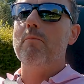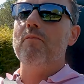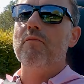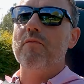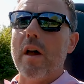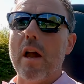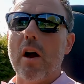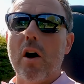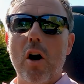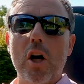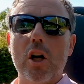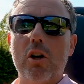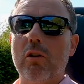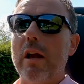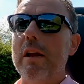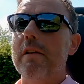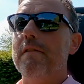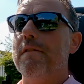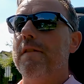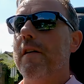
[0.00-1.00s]
They are
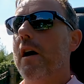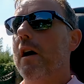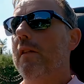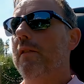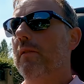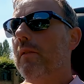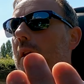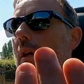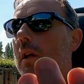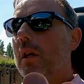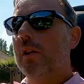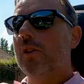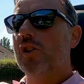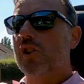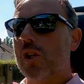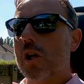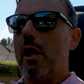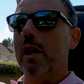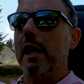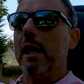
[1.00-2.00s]
great fun,
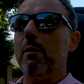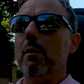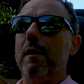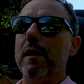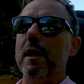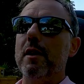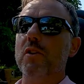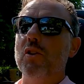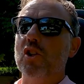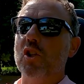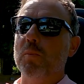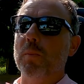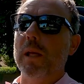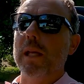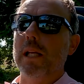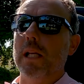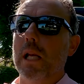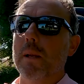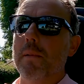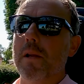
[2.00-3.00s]
certainly within the
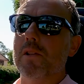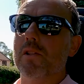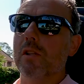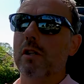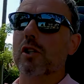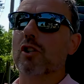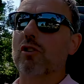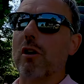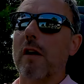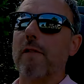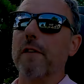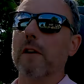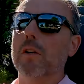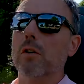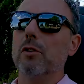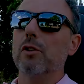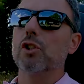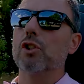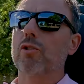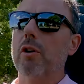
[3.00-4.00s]
speed limits and the traffic
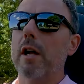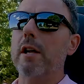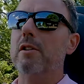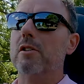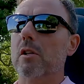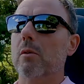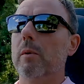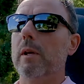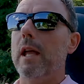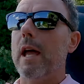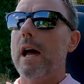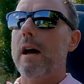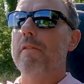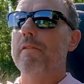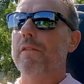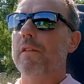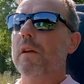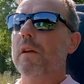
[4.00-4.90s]
constraints that we have.